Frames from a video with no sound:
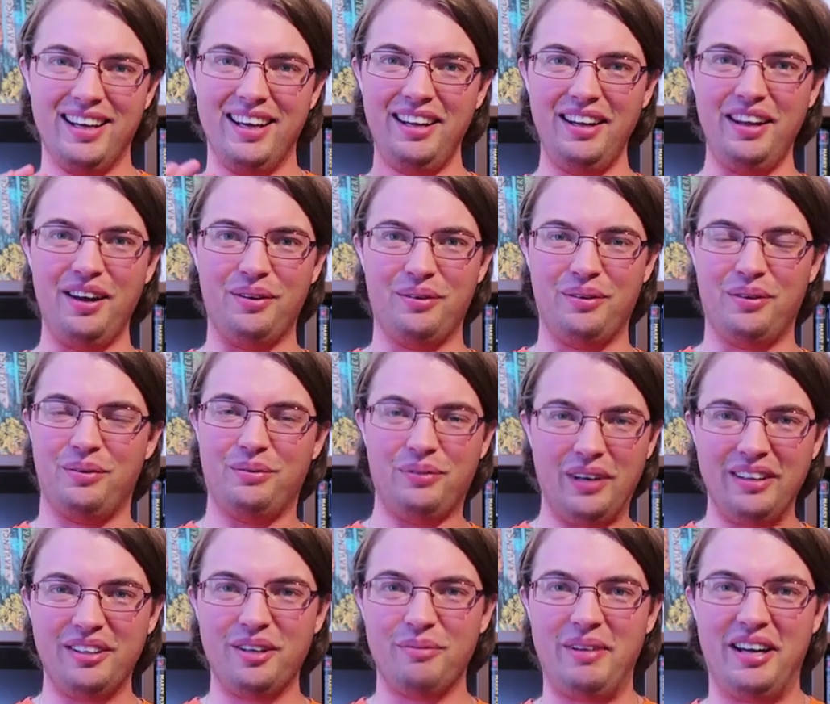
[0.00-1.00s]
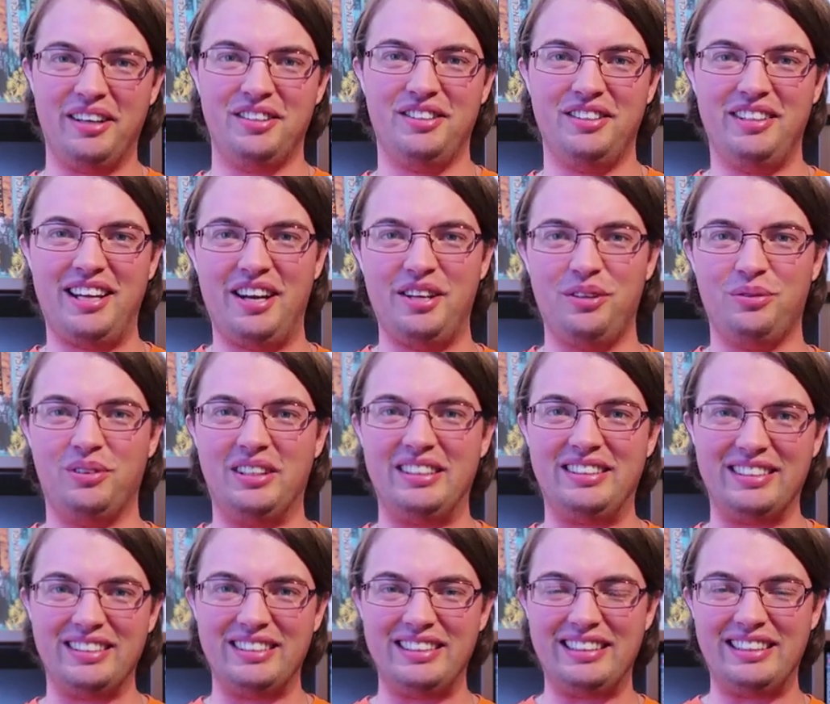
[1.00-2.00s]
Hello, and welcome back to Uniting
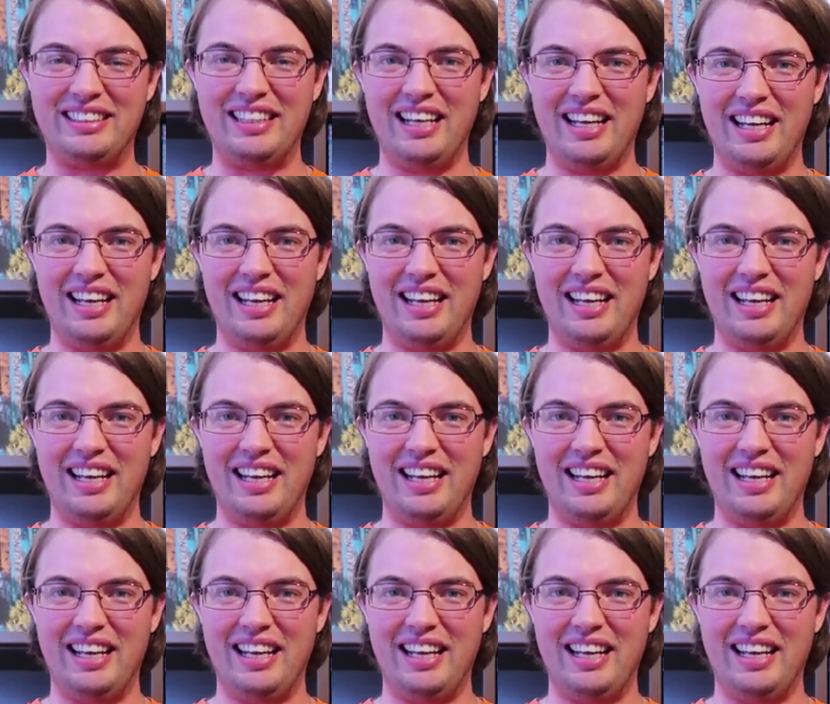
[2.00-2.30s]
Wizards.